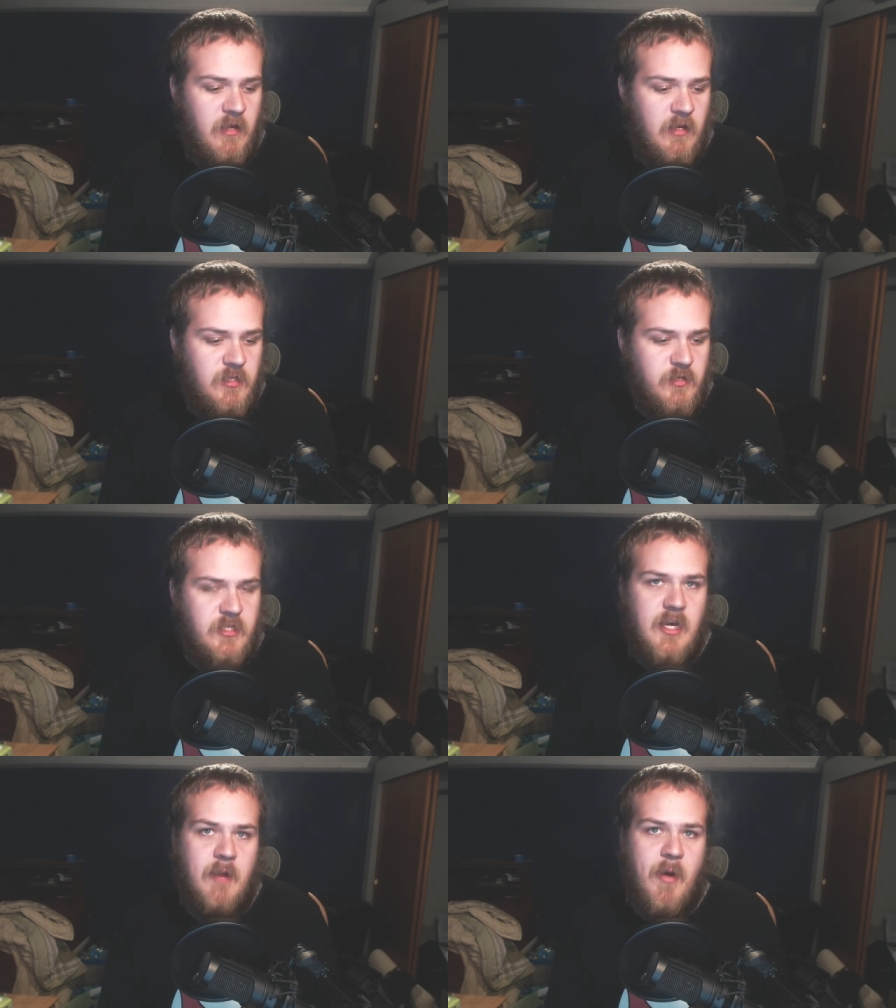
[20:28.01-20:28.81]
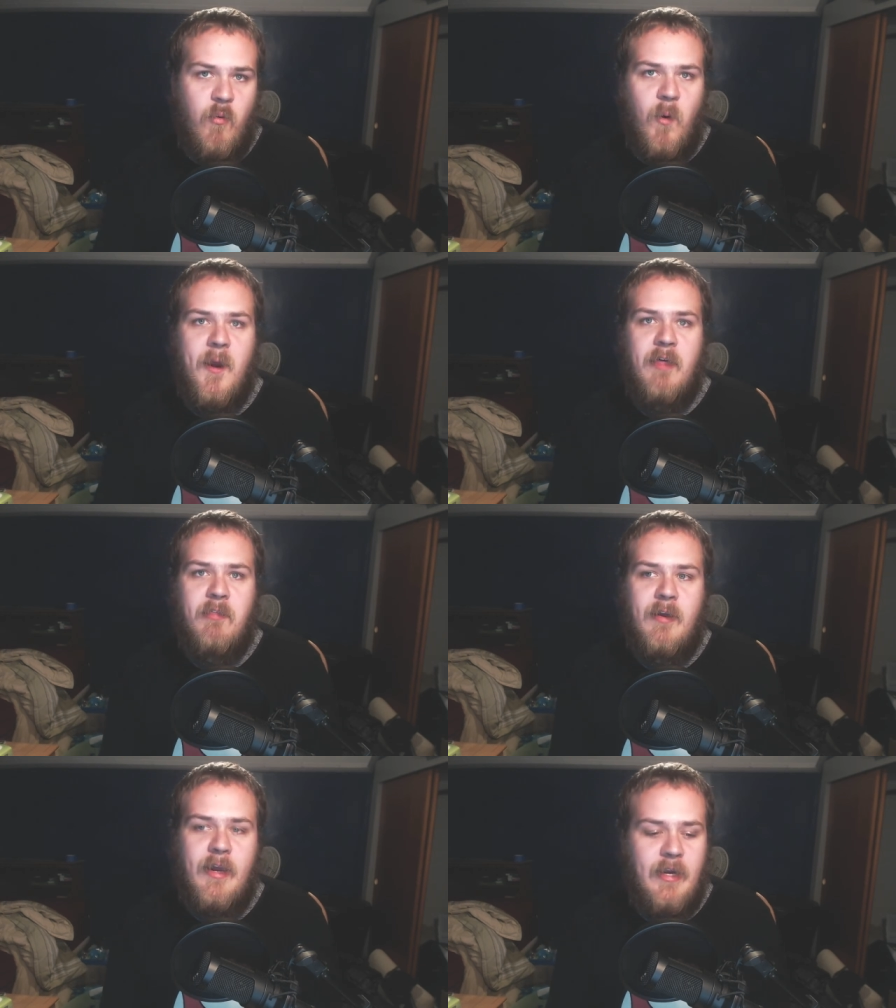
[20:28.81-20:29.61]
So just kind of my work
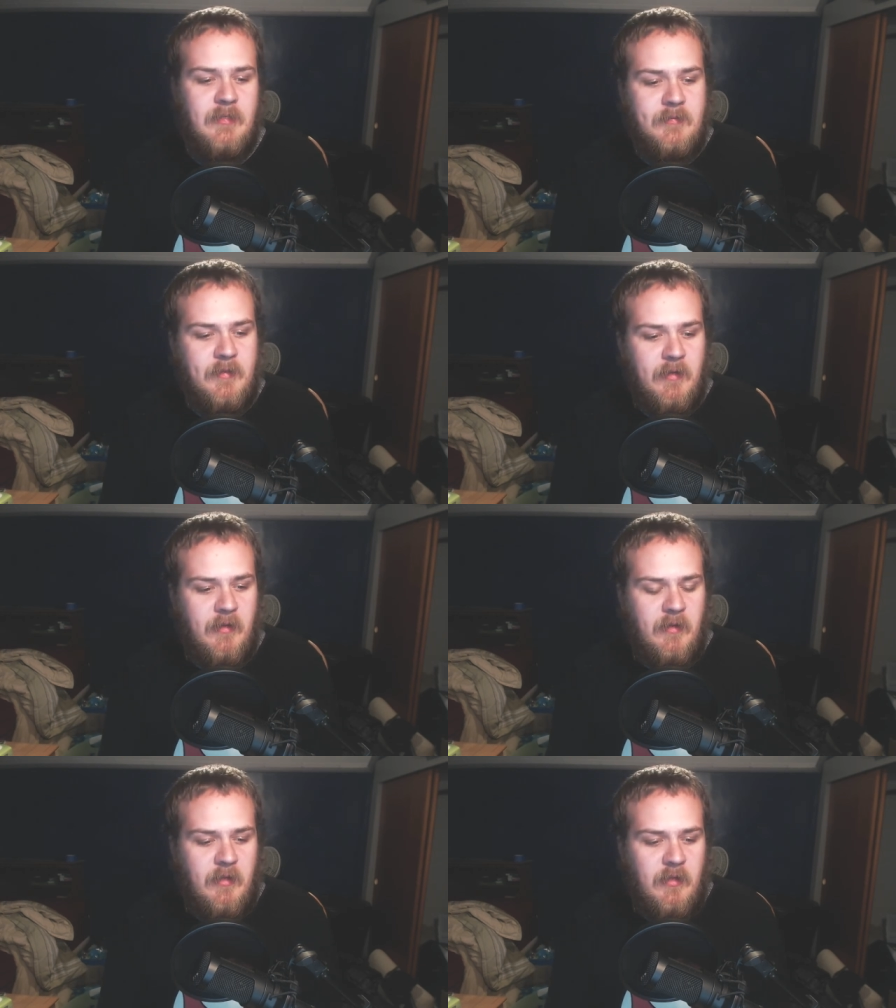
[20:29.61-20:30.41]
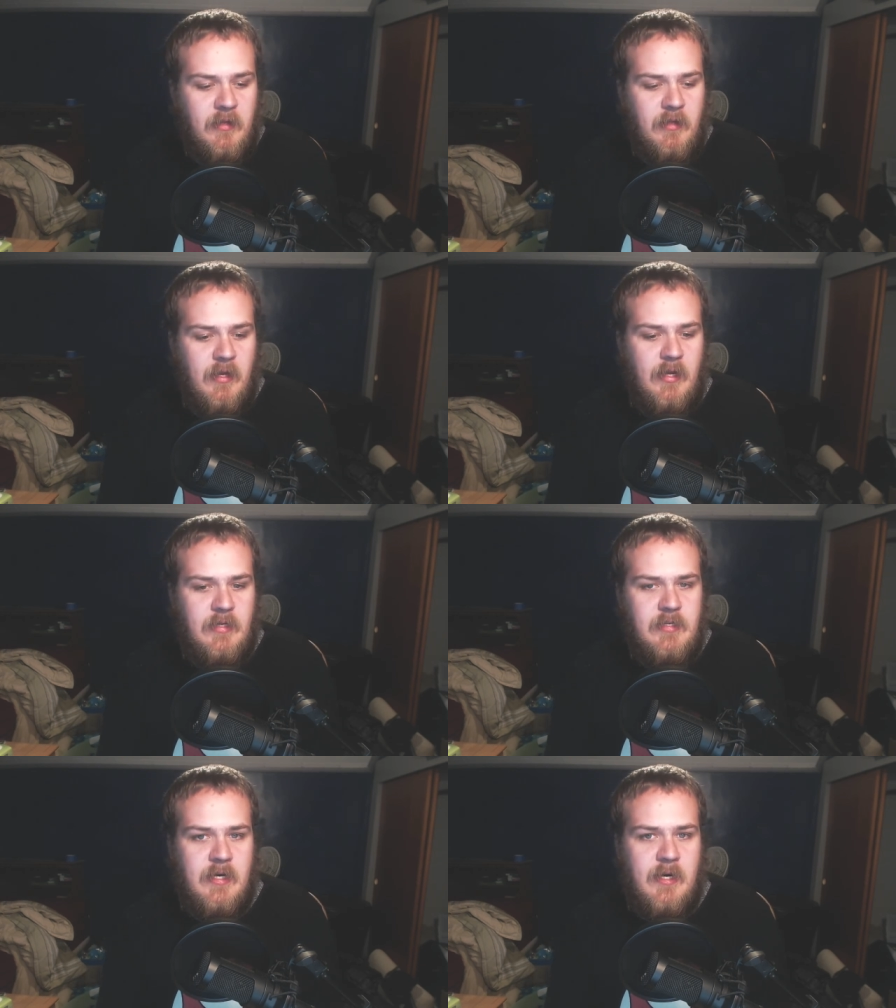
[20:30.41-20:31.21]
ethic, I guess,
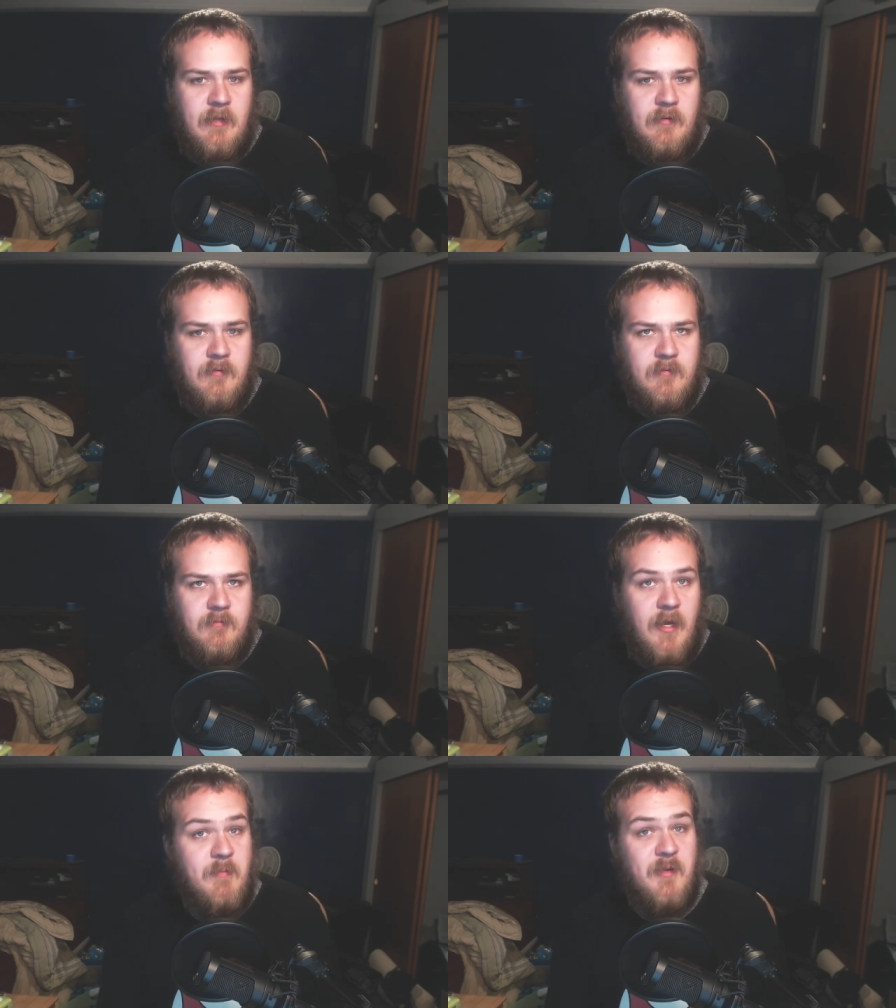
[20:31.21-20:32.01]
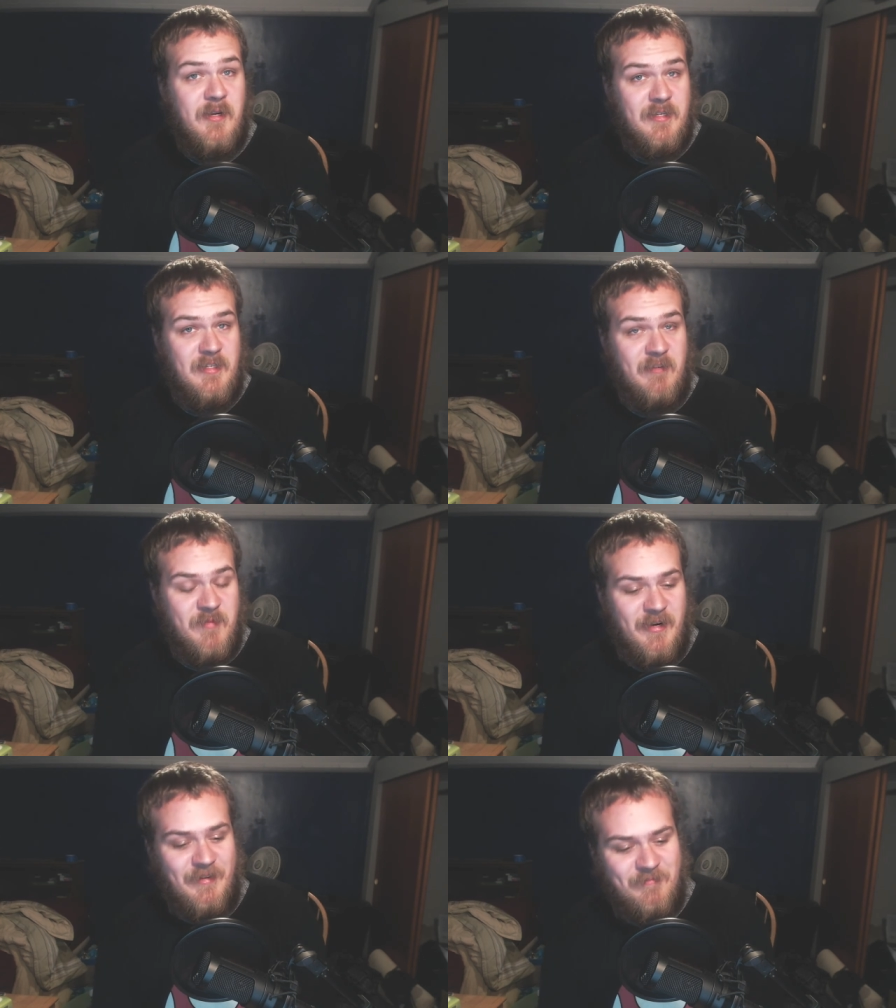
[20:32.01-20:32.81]
and uh, my ability to save
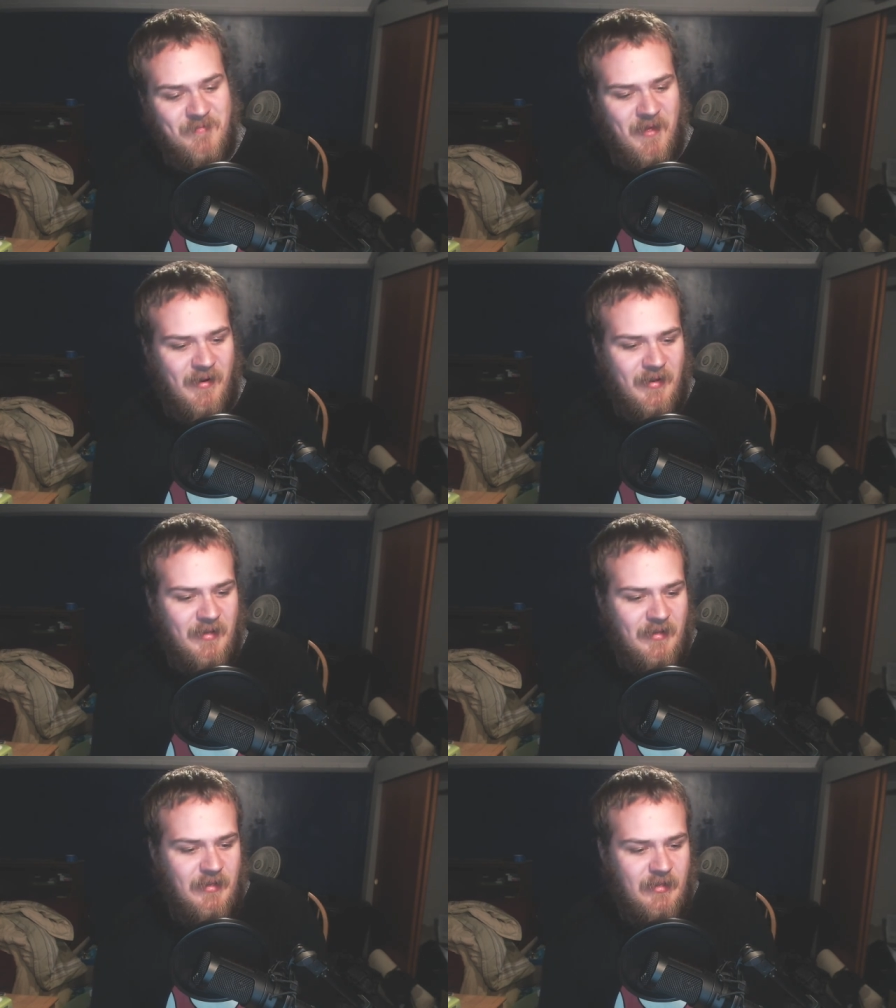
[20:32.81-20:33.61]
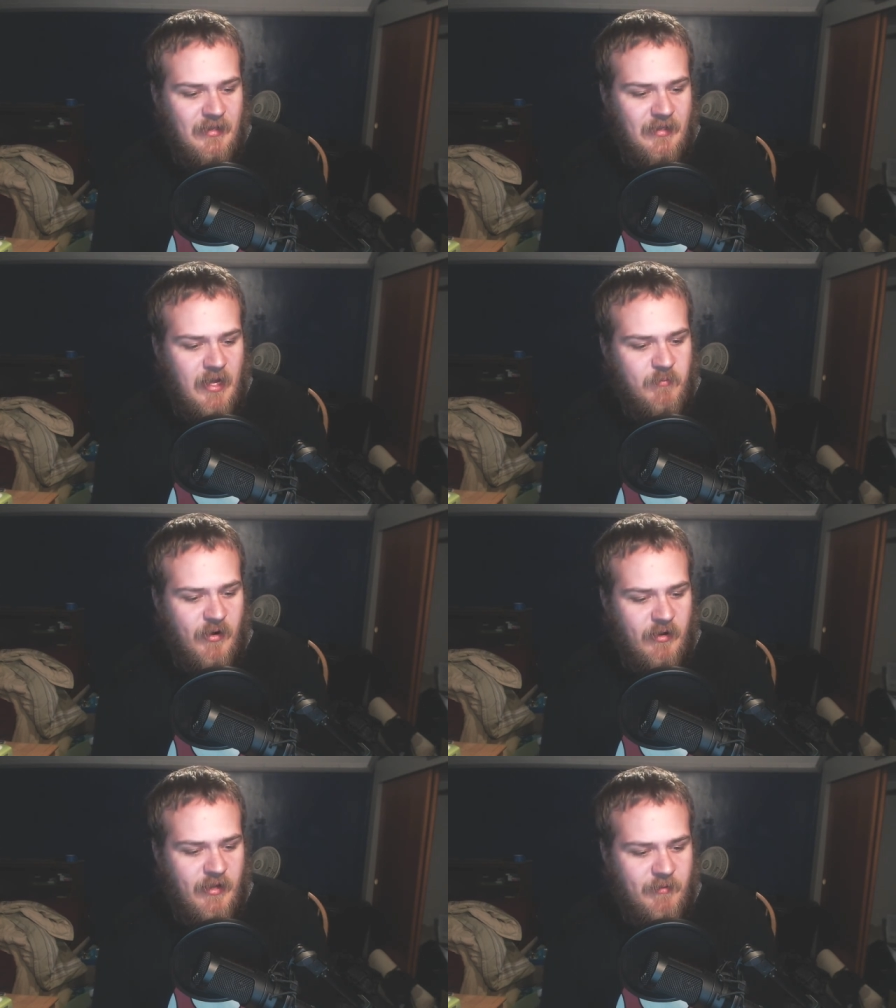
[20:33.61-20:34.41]
money. I am proud
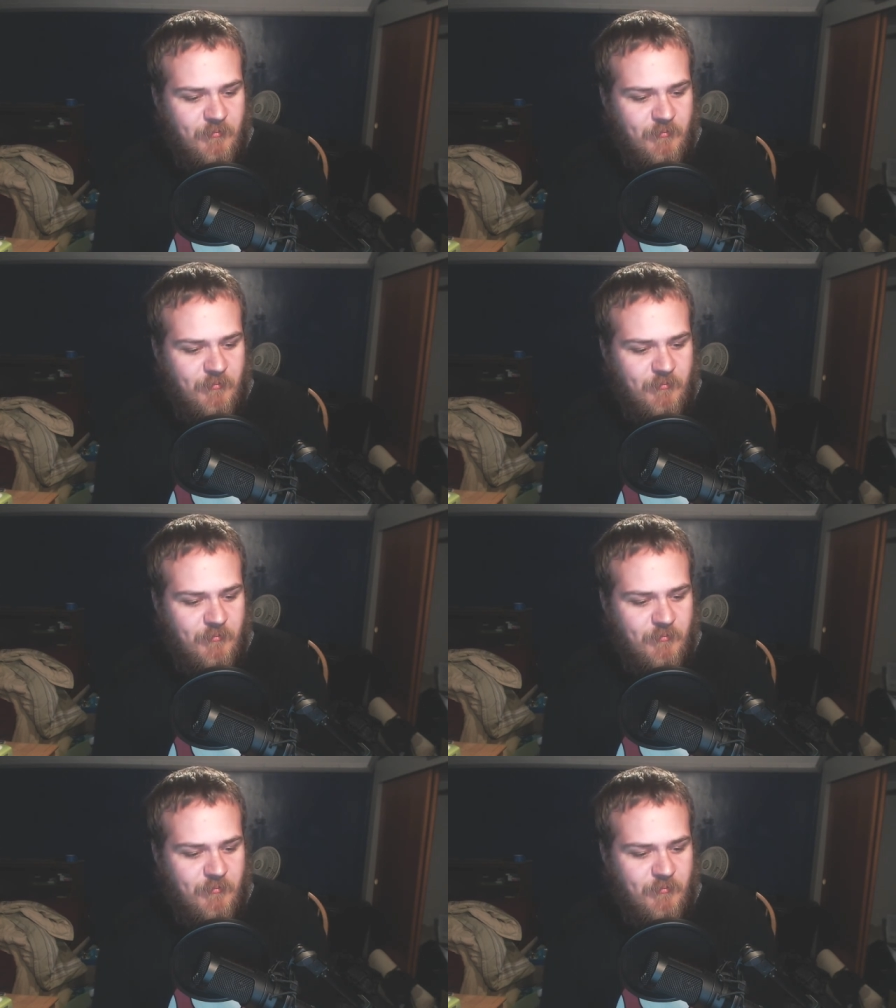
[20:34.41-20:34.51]
of that.